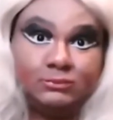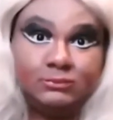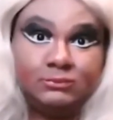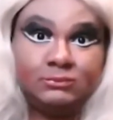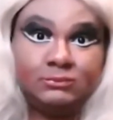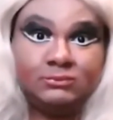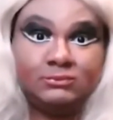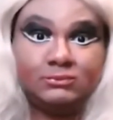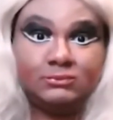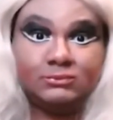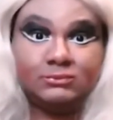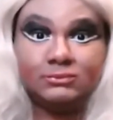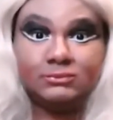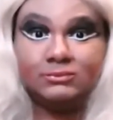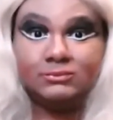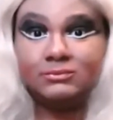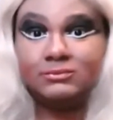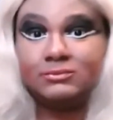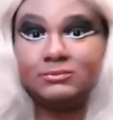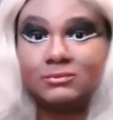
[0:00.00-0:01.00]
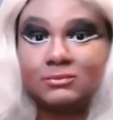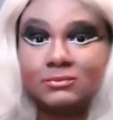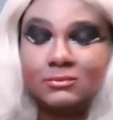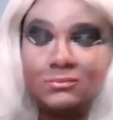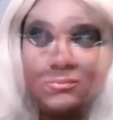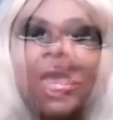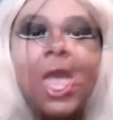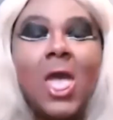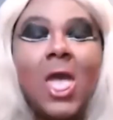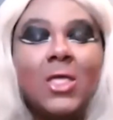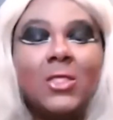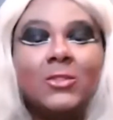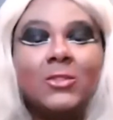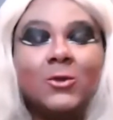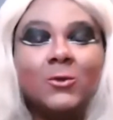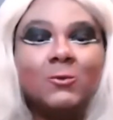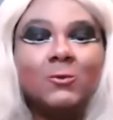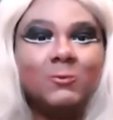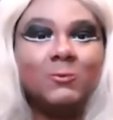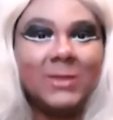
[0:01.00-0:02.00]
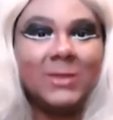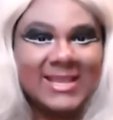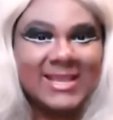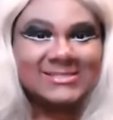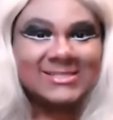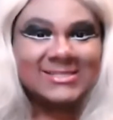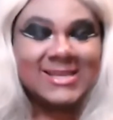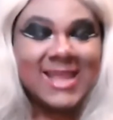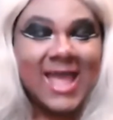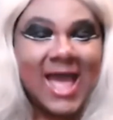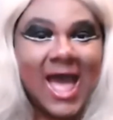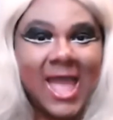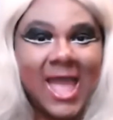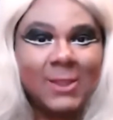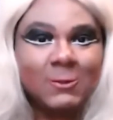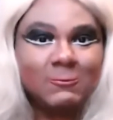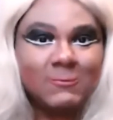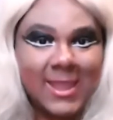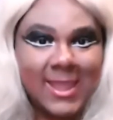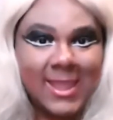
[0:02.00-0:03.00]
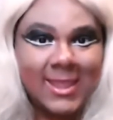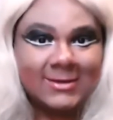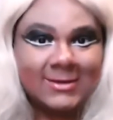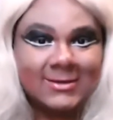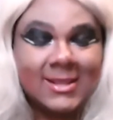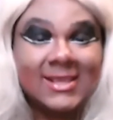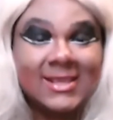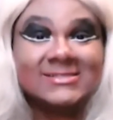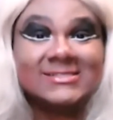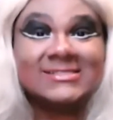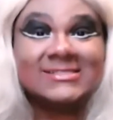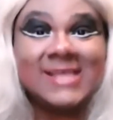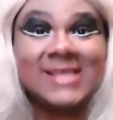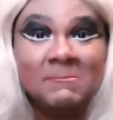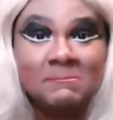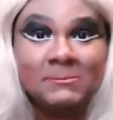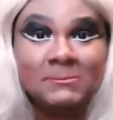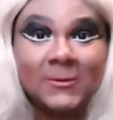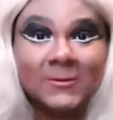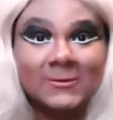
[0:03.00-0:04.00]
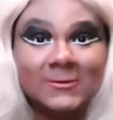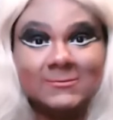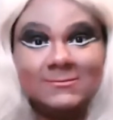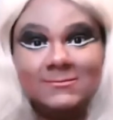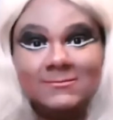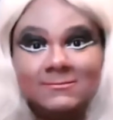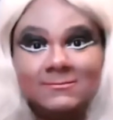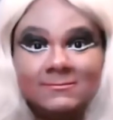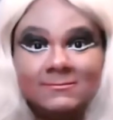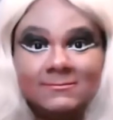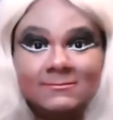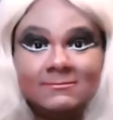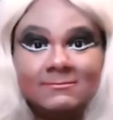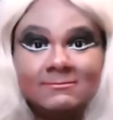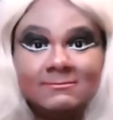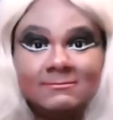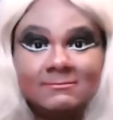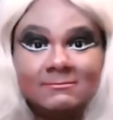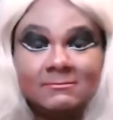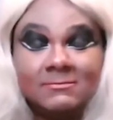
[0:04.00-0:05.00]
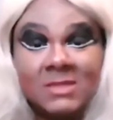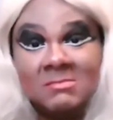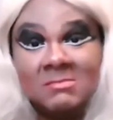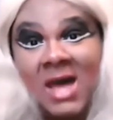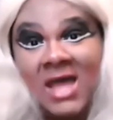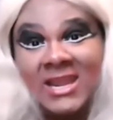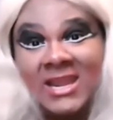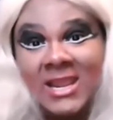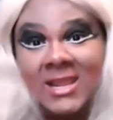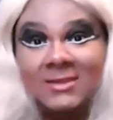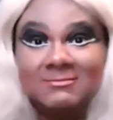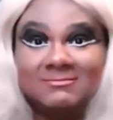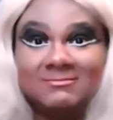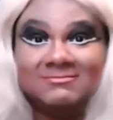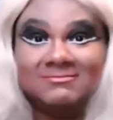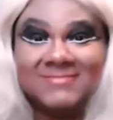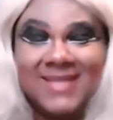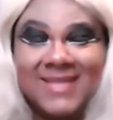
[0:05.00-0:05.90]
the reason I ran is simple the money.